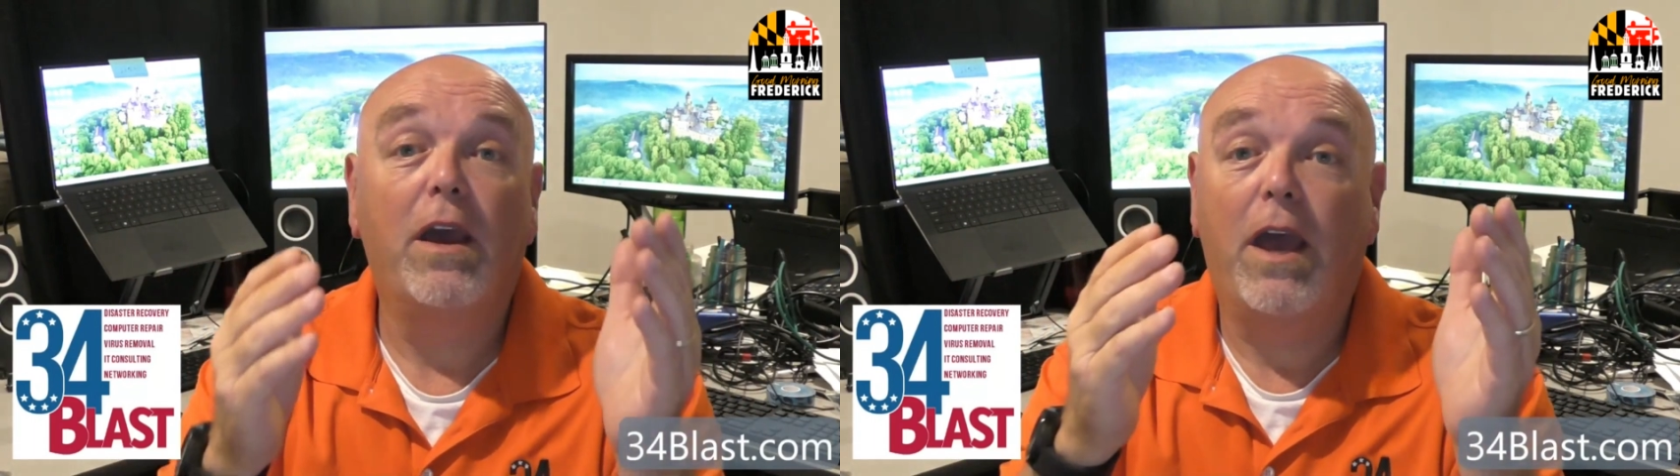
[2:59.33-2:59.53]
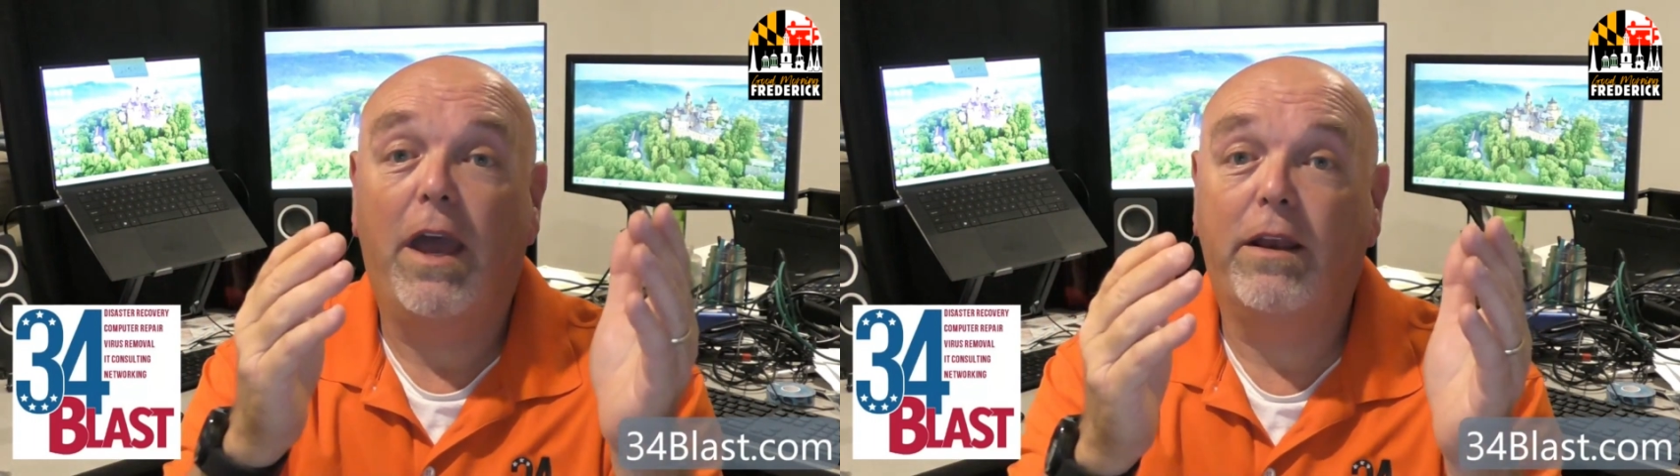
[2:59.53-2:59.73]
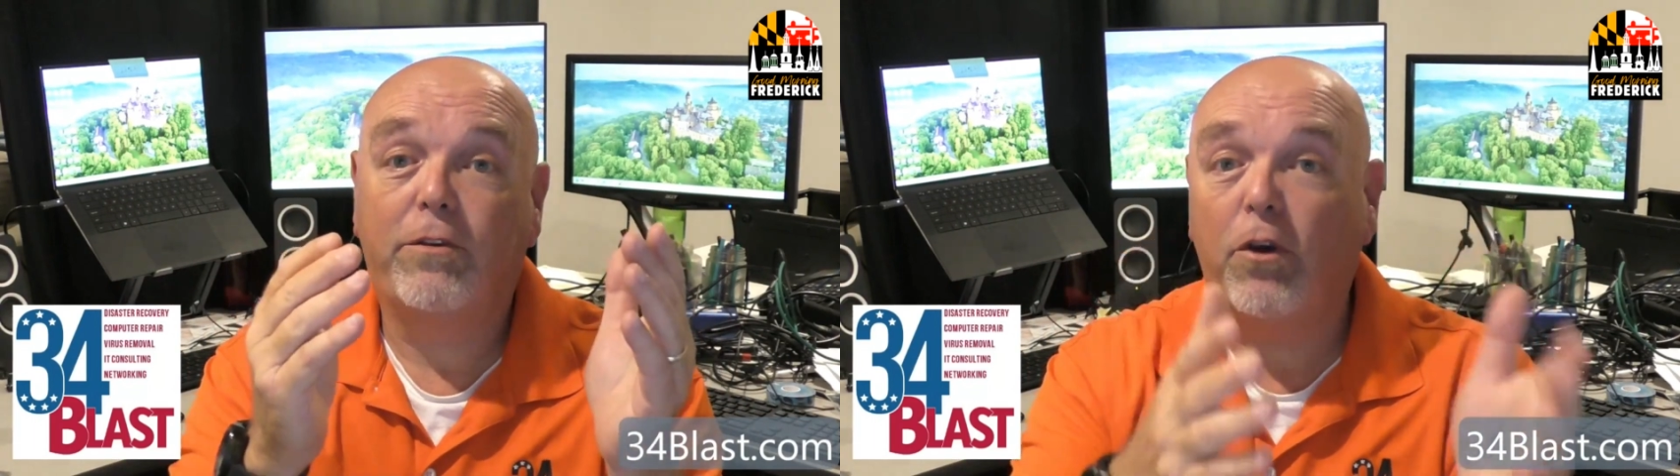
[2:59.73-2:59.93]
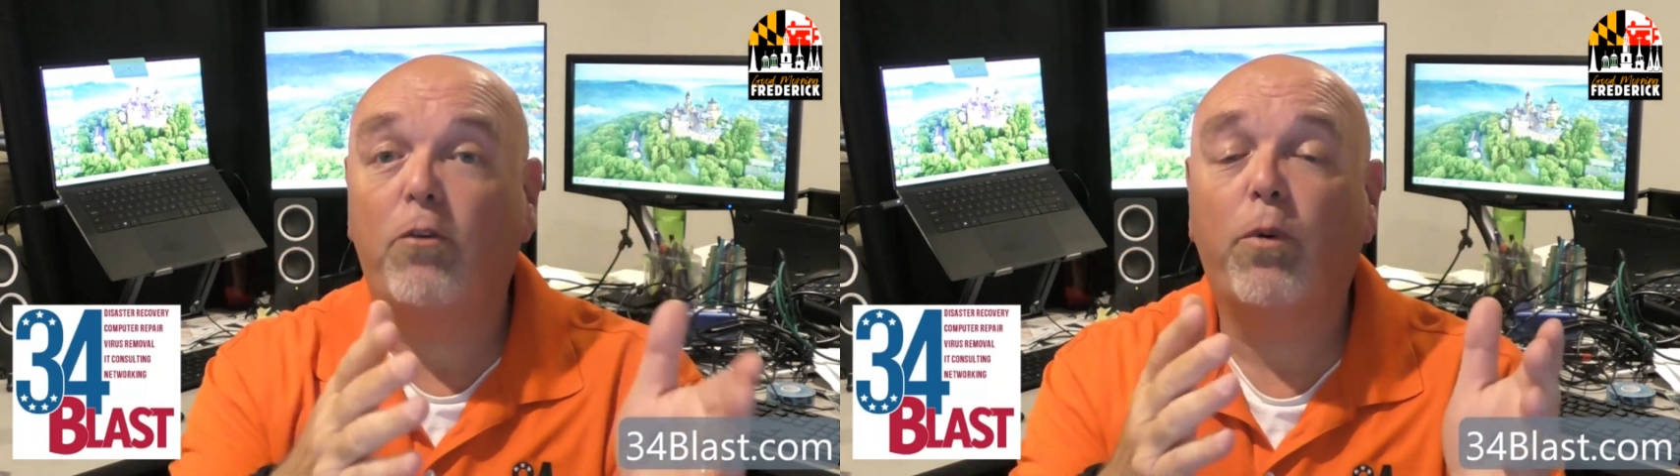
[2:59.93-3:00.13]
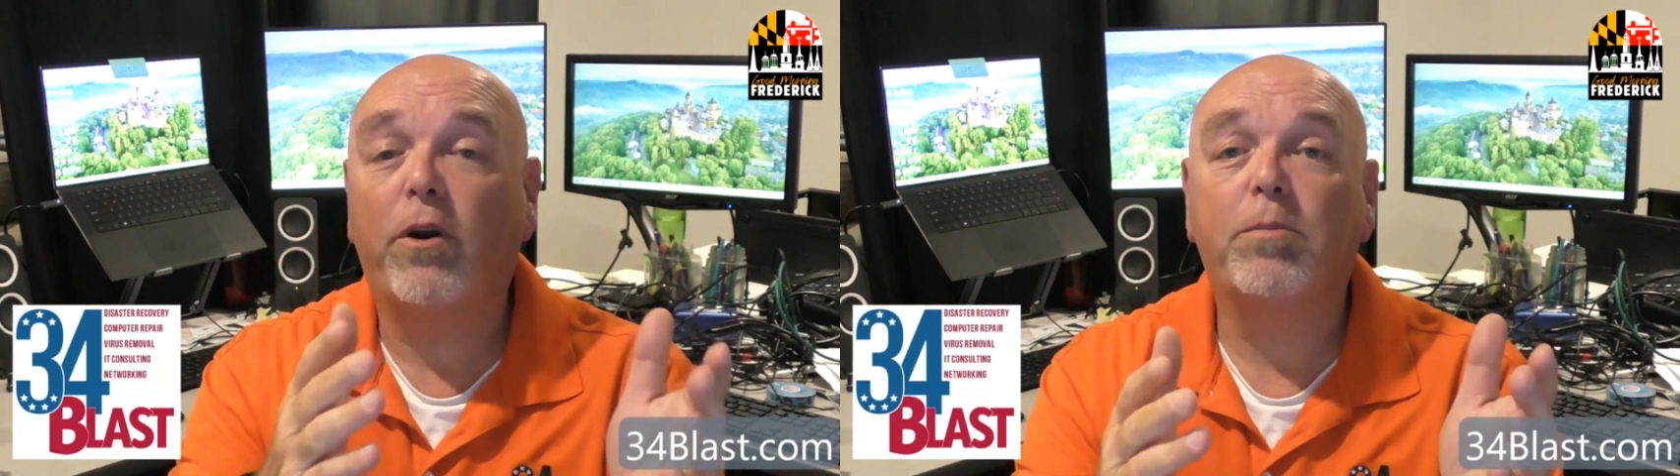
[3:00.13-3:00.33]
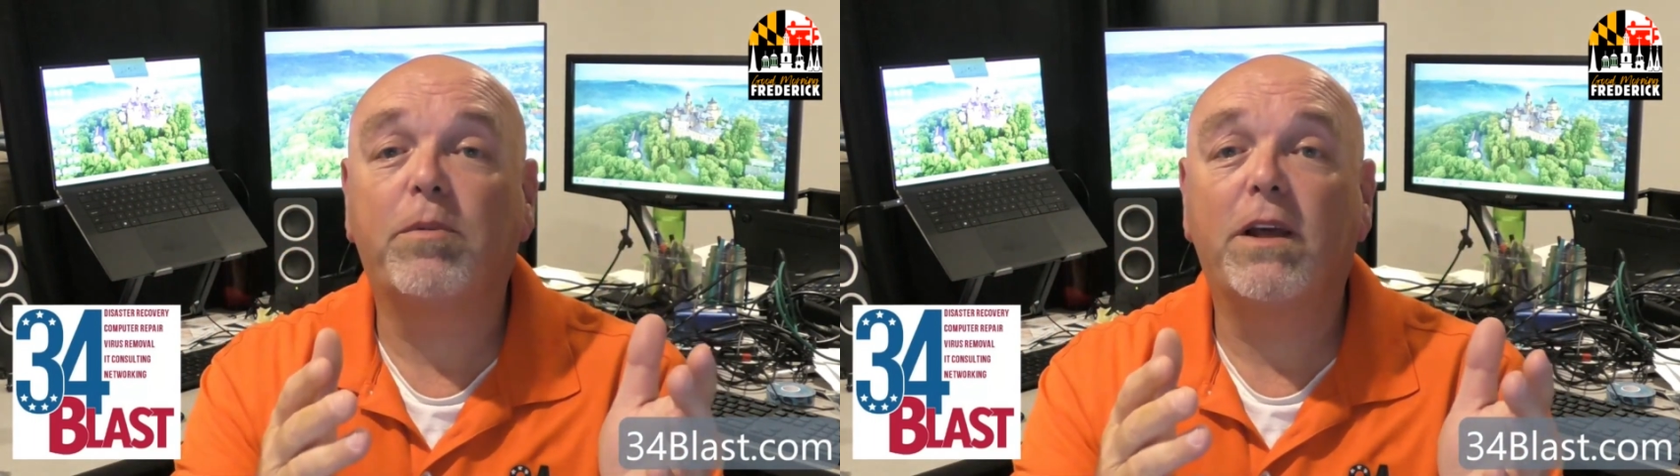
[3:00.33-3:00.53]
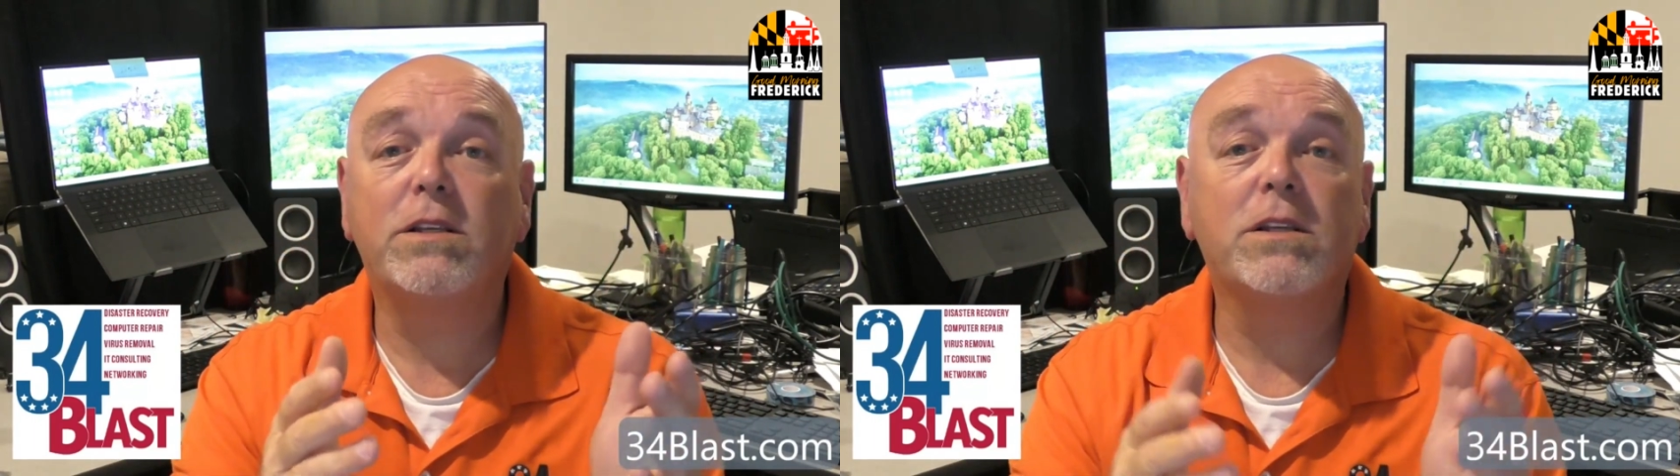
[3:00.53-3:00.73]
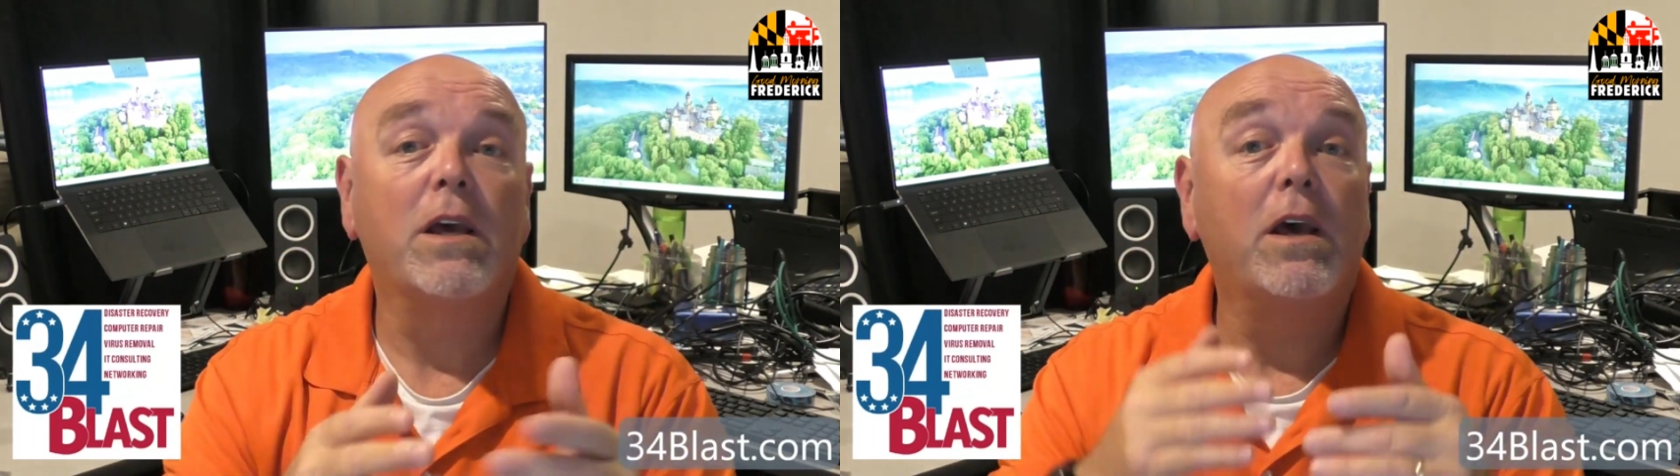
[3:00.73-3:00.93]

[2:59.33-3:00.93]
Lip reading: and software updates